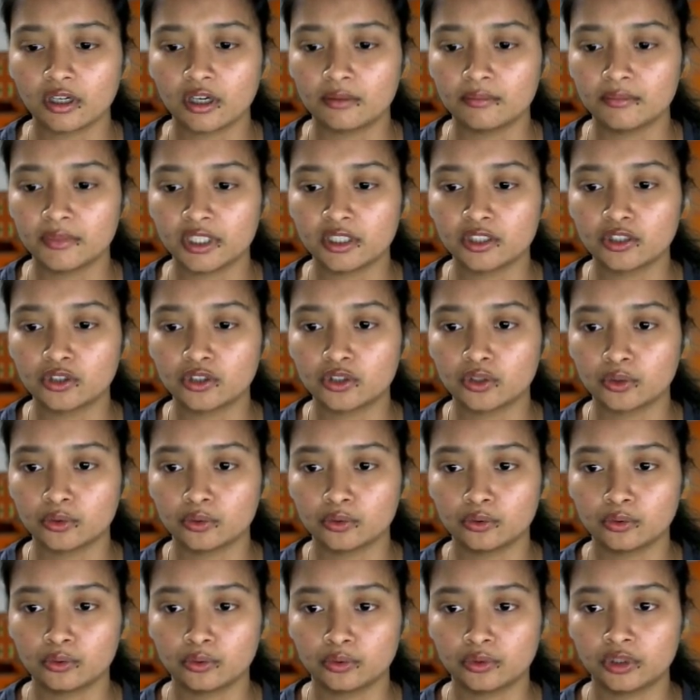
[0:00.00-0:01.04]
coming
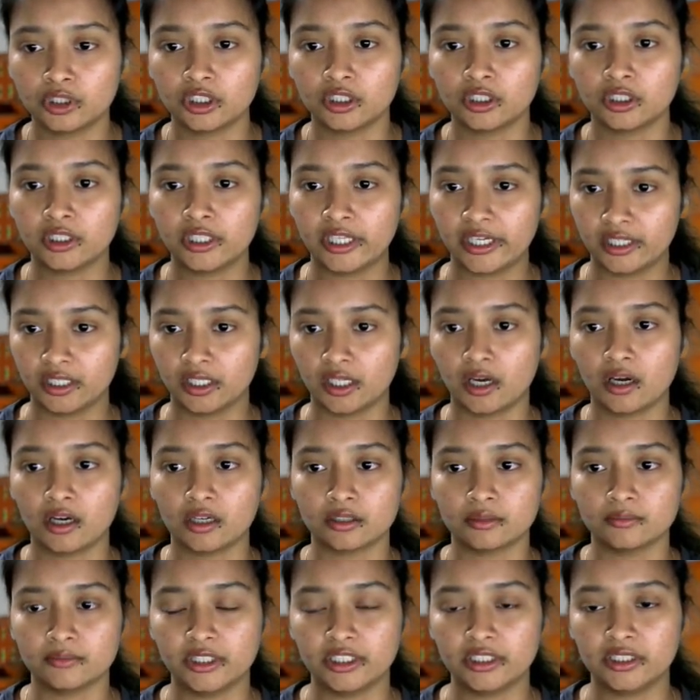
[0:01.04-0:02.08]
to the data
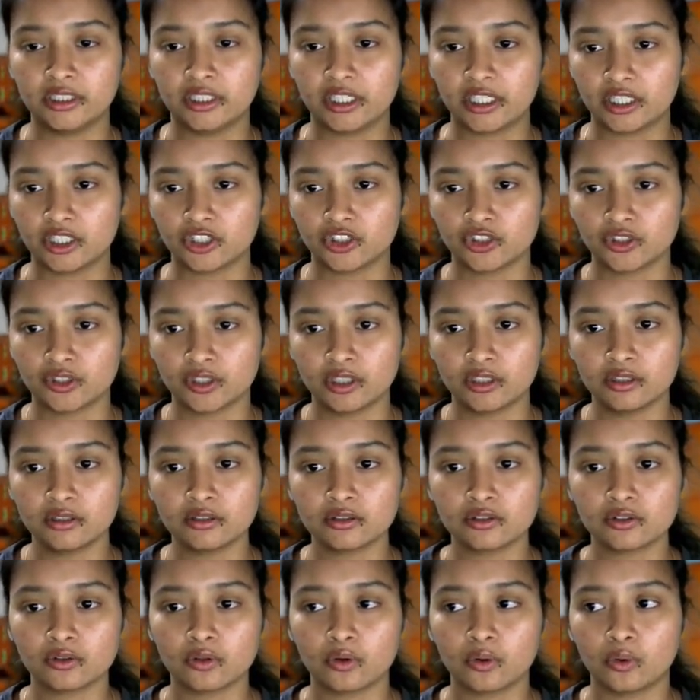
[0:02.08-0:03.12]

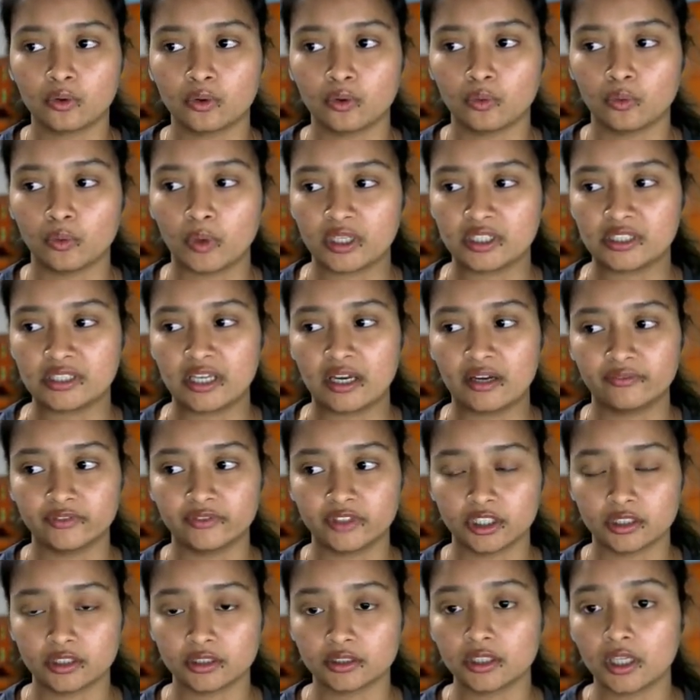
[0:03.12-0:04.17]
augmentation, so once
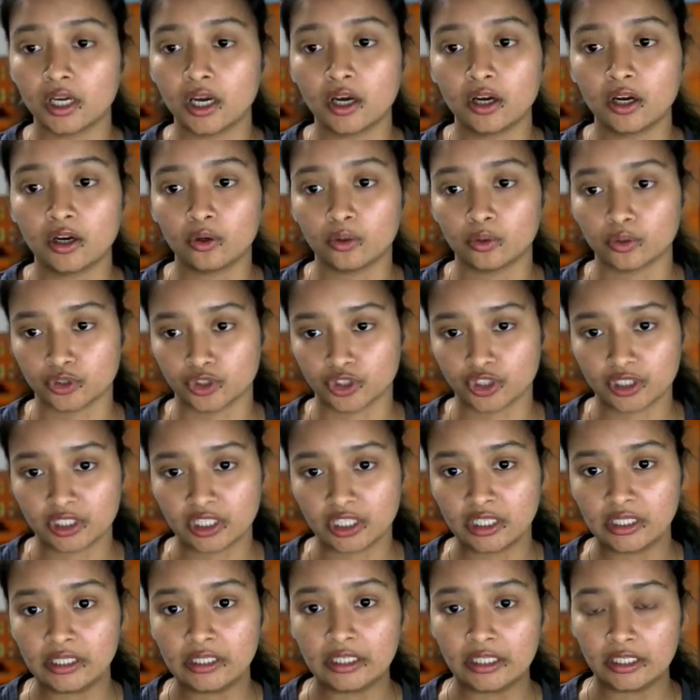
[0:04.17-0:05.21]
after the
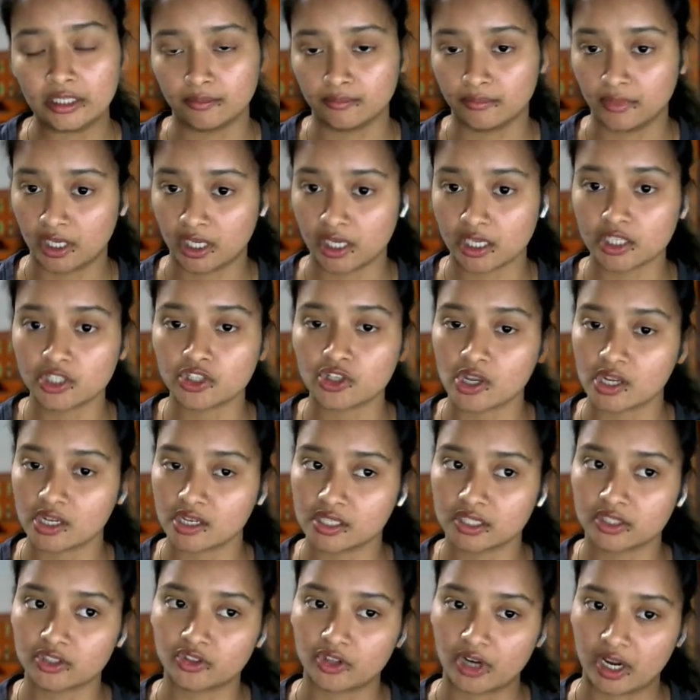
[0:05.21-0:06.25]
original image
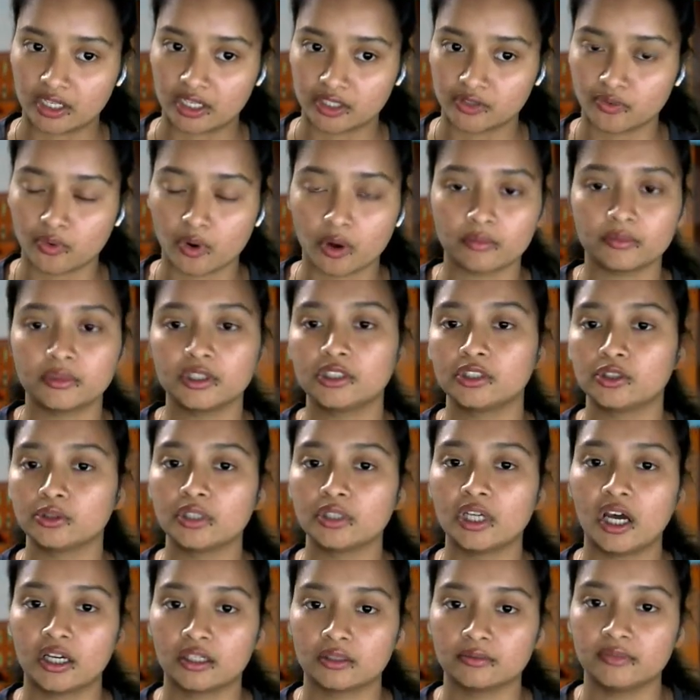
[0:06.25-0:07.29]
is transformed to
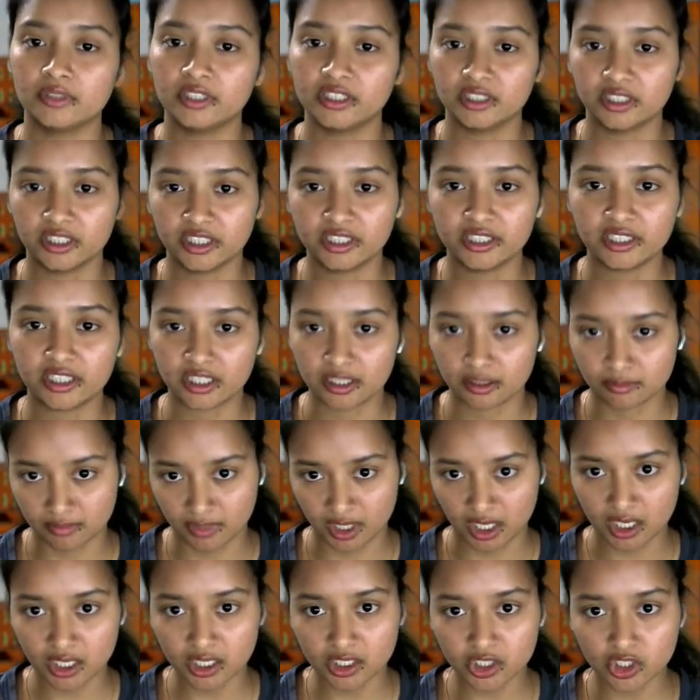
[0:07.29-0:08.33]
the augmented
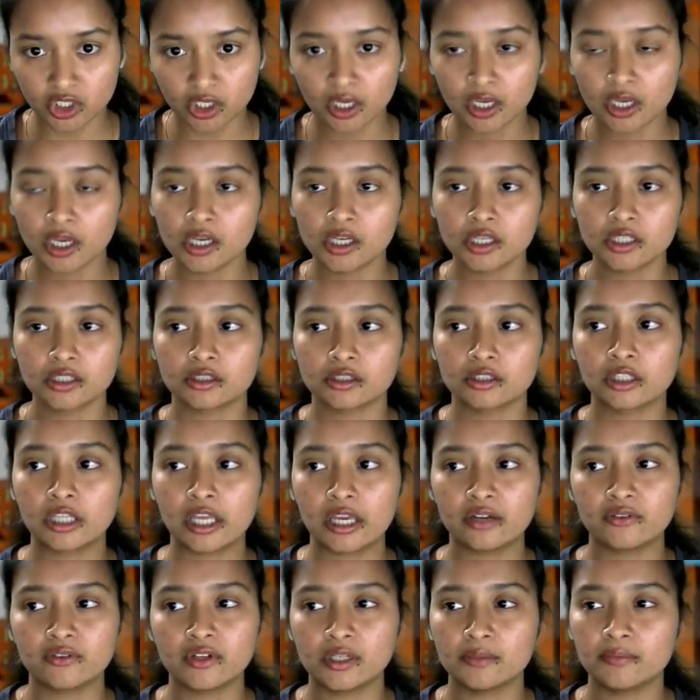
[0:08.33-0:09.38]
image,
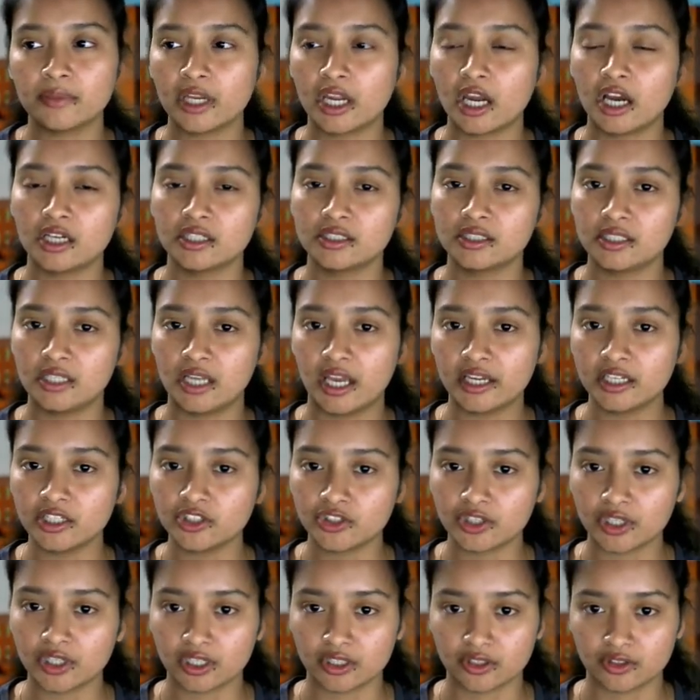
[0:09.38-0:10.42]
there will be a
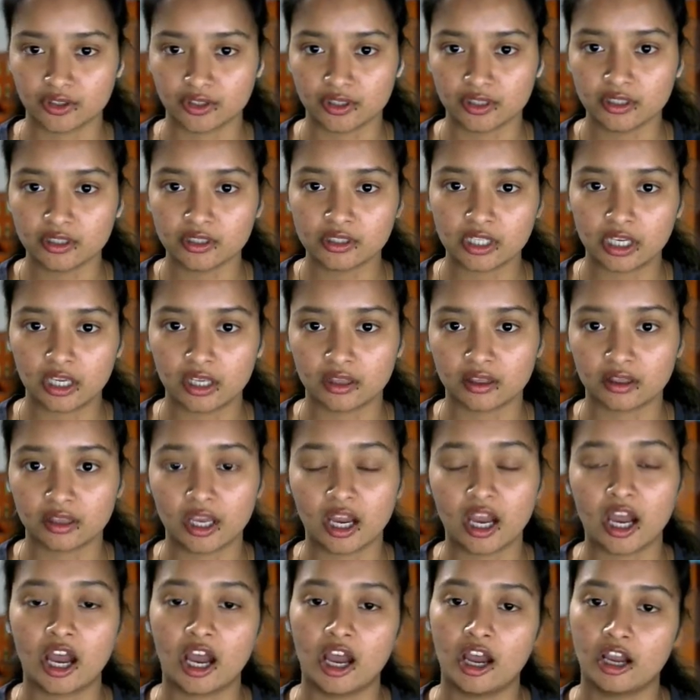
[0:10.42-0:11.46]
slight changes in
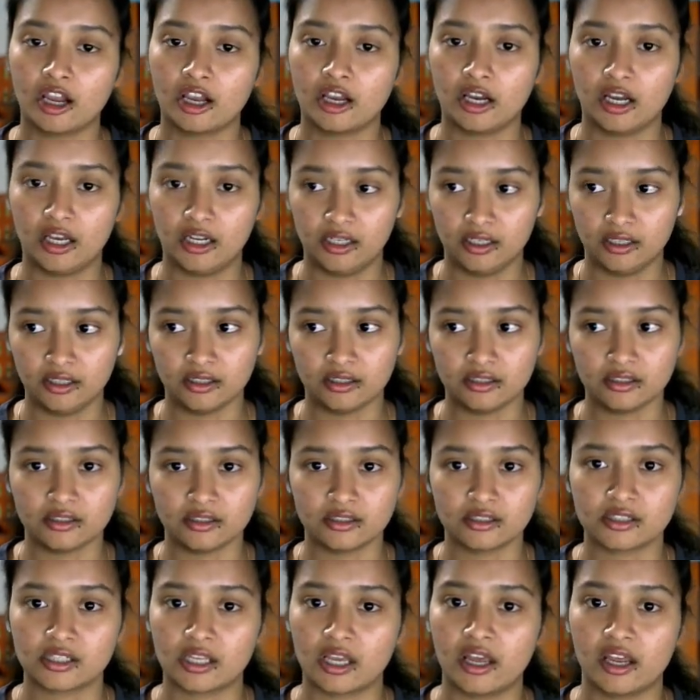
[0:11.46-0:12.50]
the
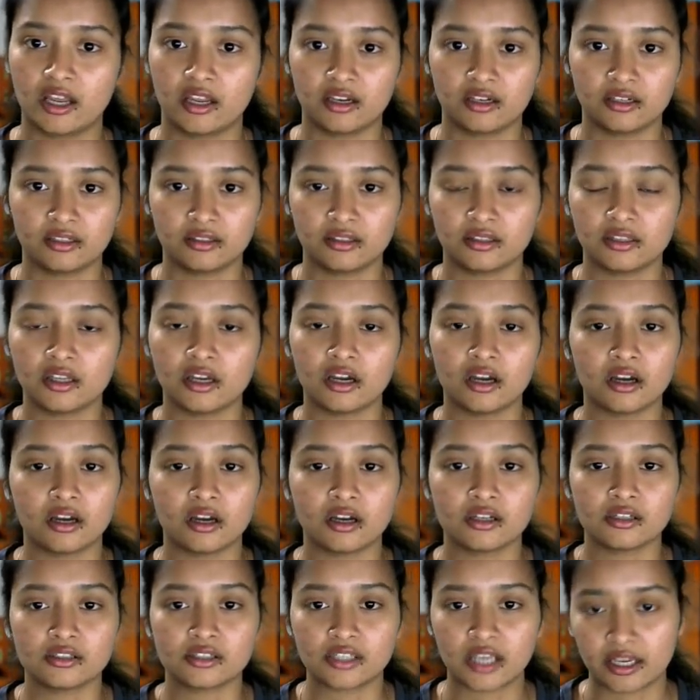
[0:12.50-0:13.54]
colors and
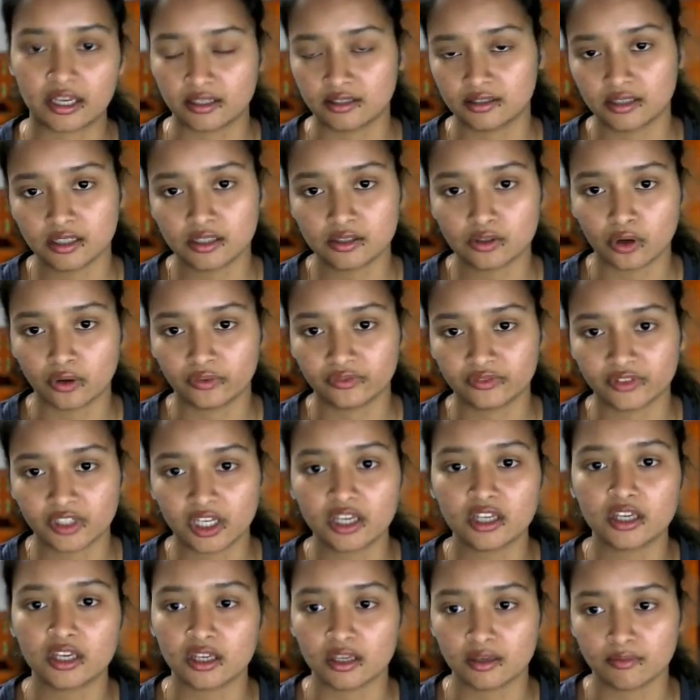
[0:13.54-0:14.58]
the sizes of
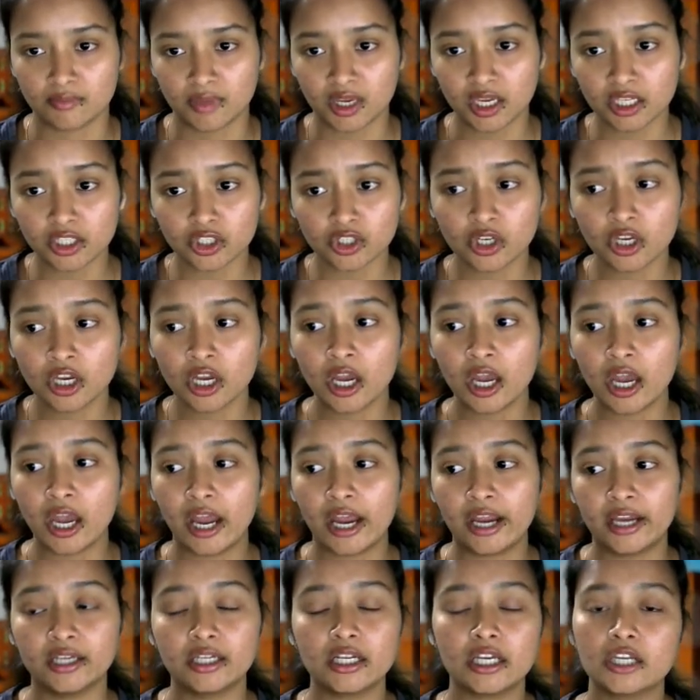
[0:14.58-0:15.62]
the image,
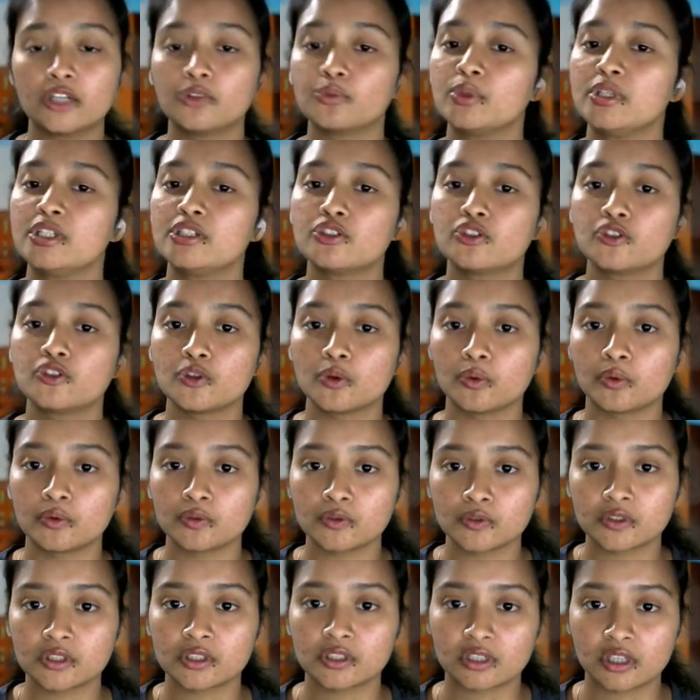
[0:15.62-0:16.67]
and it will
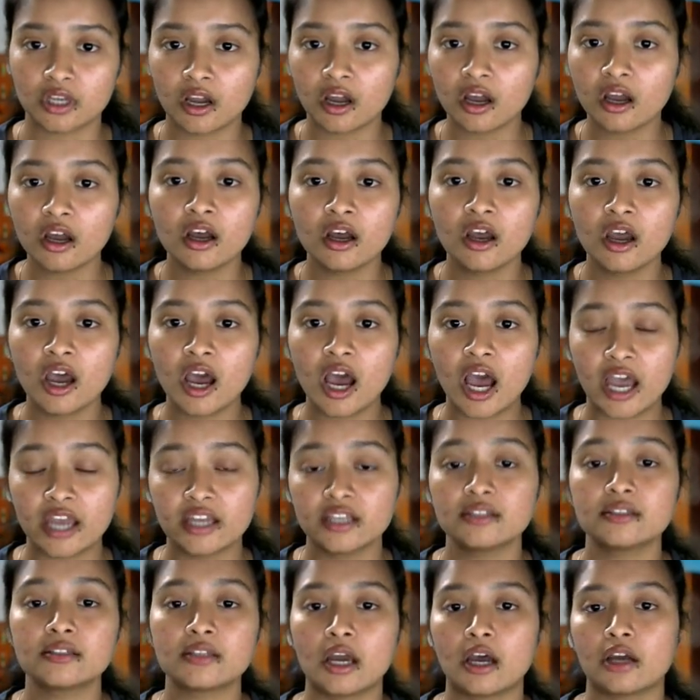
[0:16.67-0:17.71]
choose the
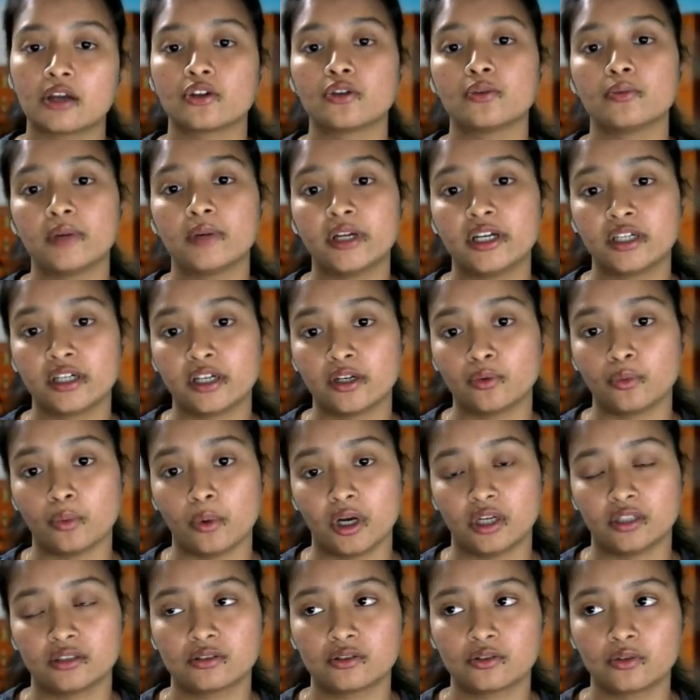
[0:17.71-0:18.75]
highest augmented
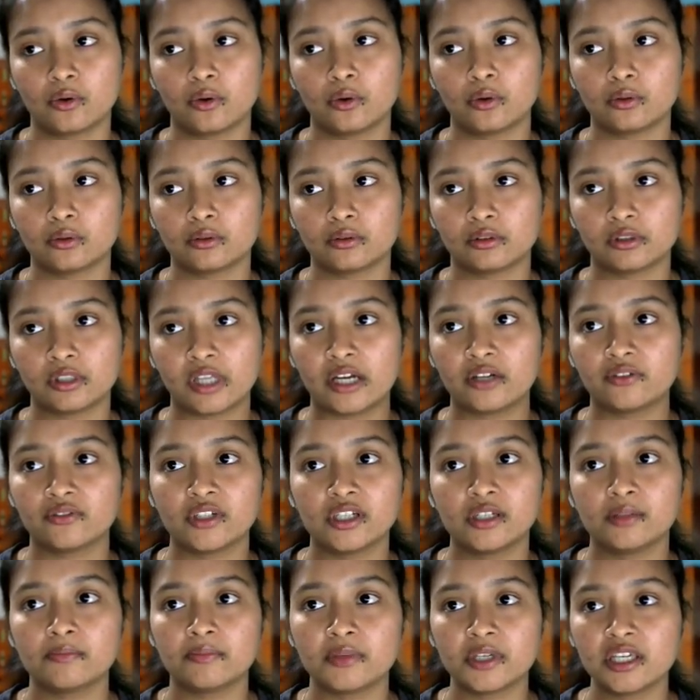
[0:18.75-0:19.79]
one. So that
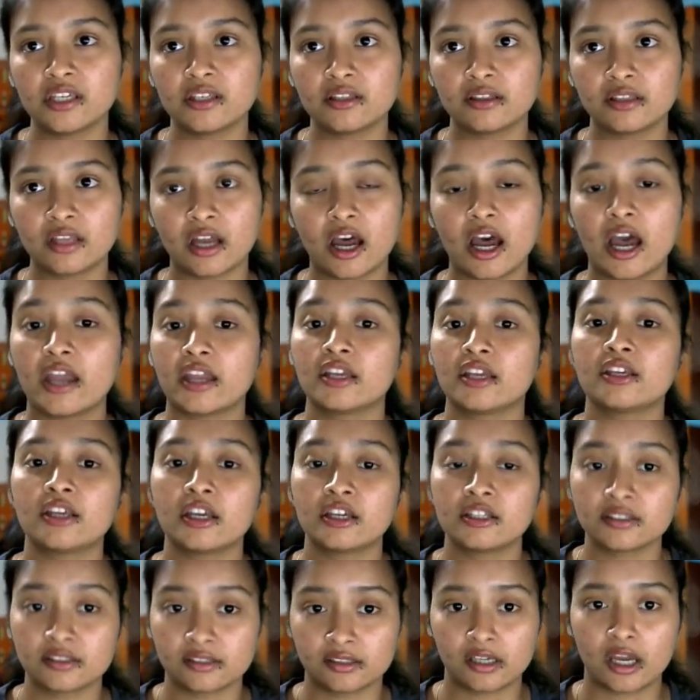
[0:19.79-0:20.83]
will be the
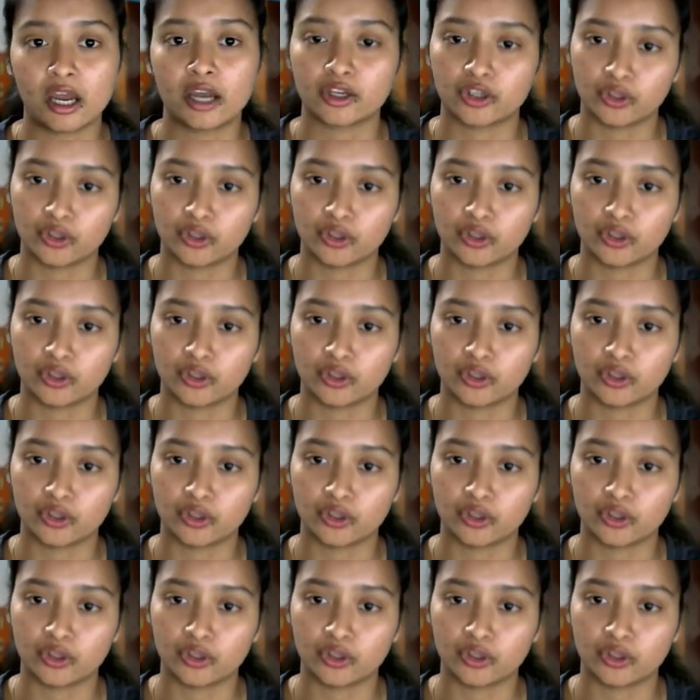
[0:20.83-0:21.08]
highest